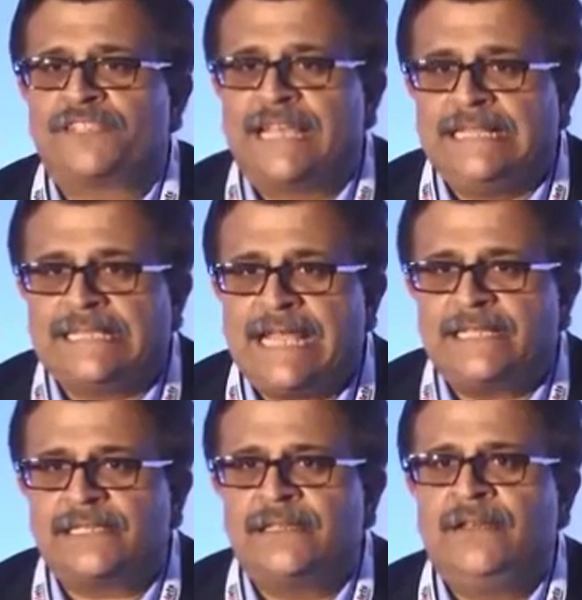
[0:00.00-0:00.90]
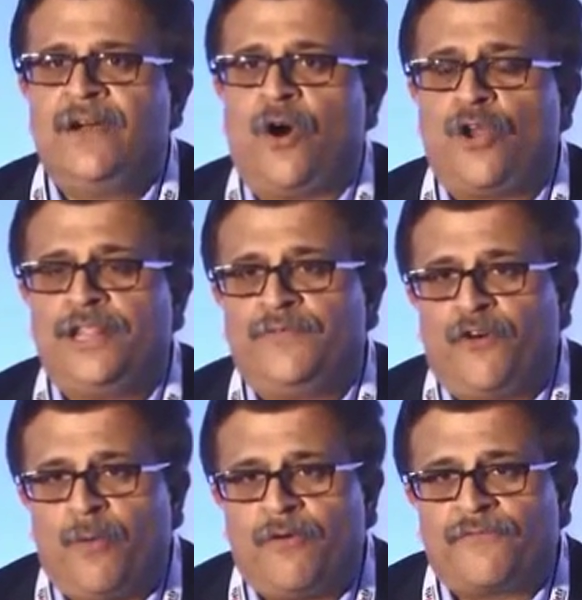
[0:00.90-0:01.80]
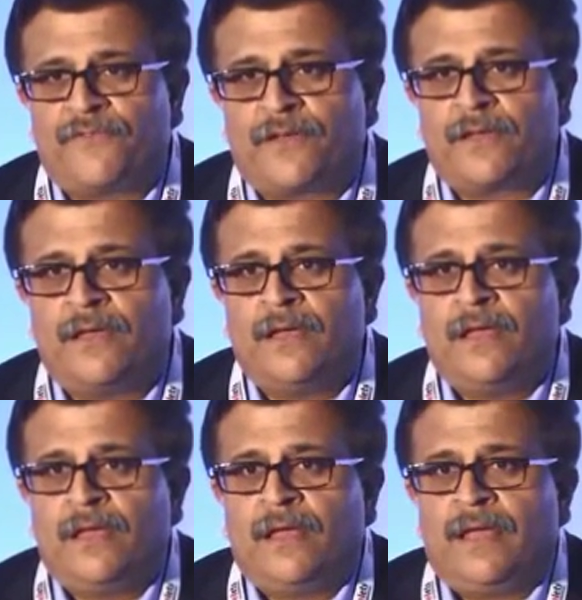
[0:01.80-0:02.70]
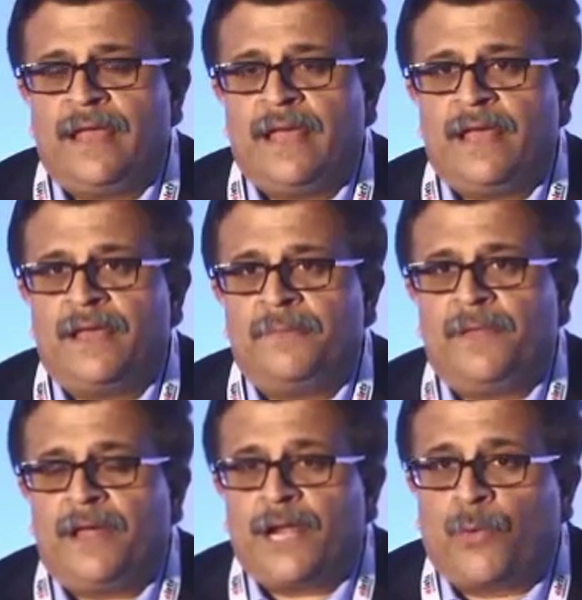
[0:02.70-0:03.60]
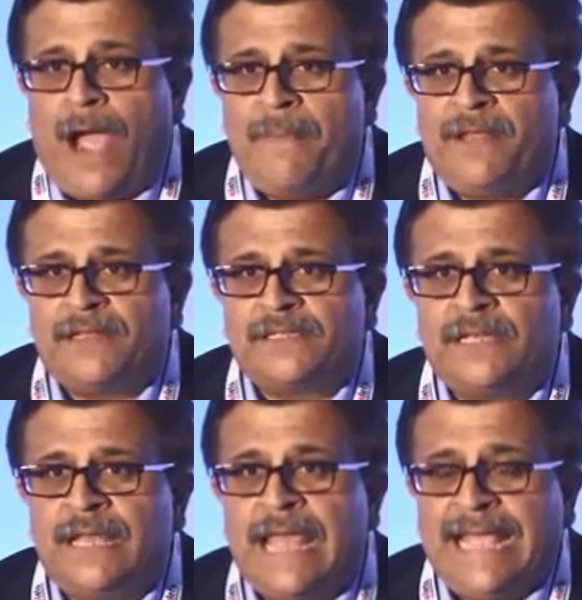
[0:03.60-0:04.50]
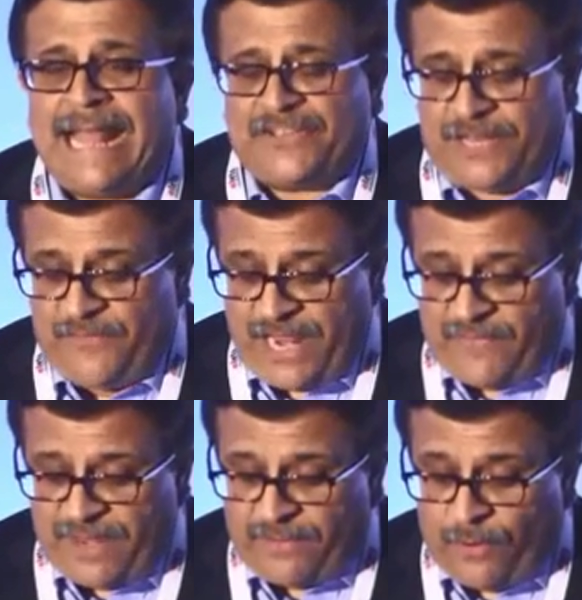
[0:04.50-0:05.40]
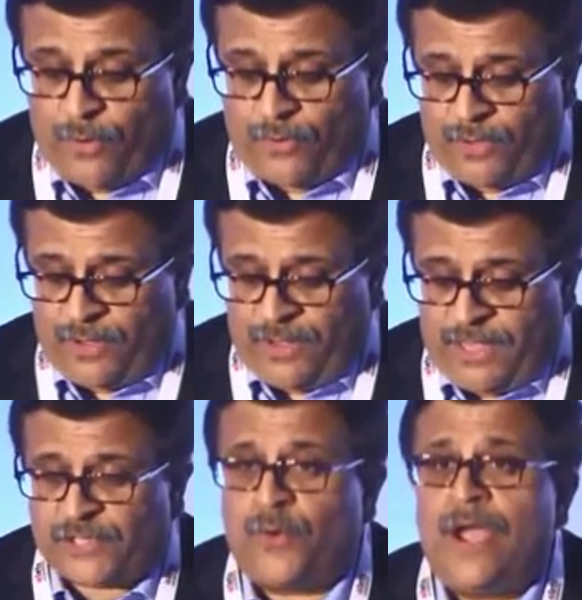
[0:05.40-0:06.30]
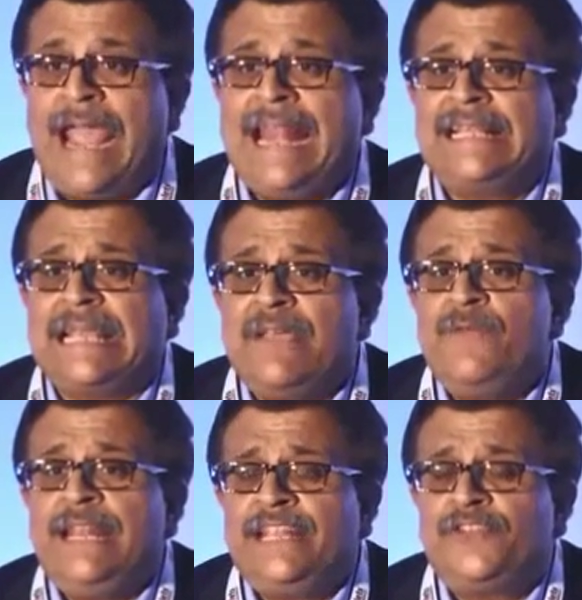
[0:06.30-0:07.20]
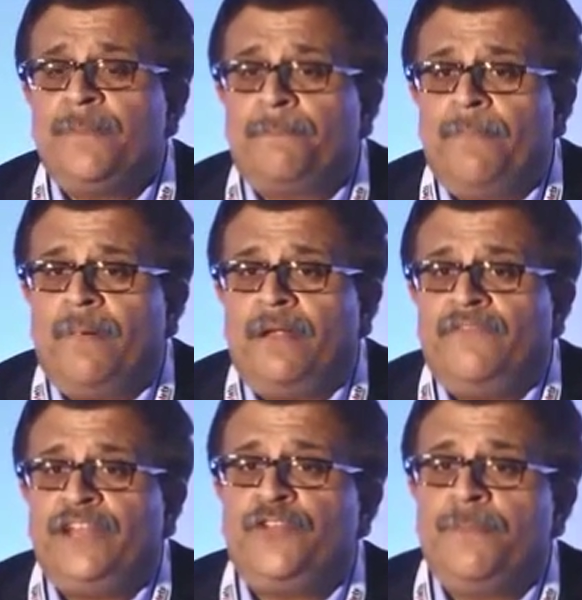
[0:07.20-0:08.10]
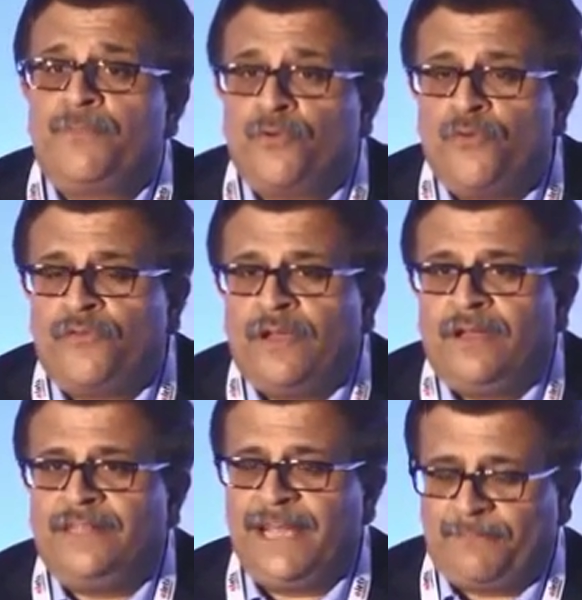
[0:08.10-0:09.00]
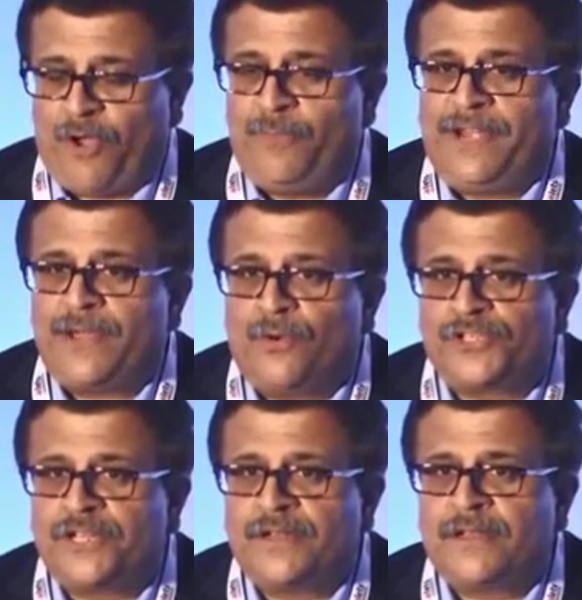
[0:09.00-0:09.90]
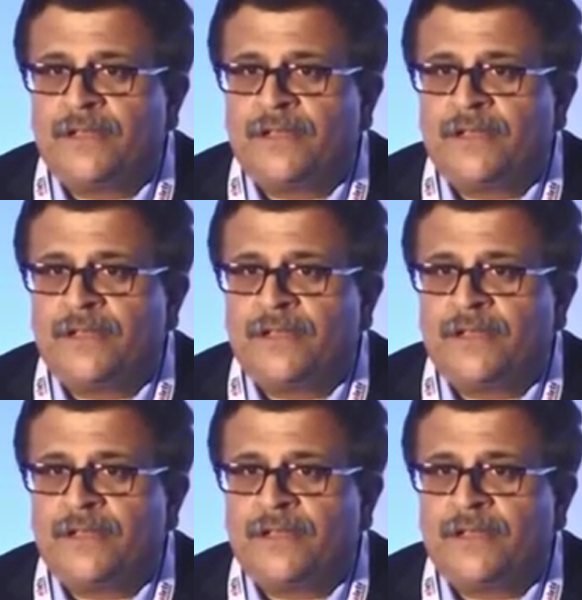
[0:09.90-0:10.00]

skill sets or in the form of uh, uh, requirements is actually very, very low. So it is, we, need to we need to improve the employability quotient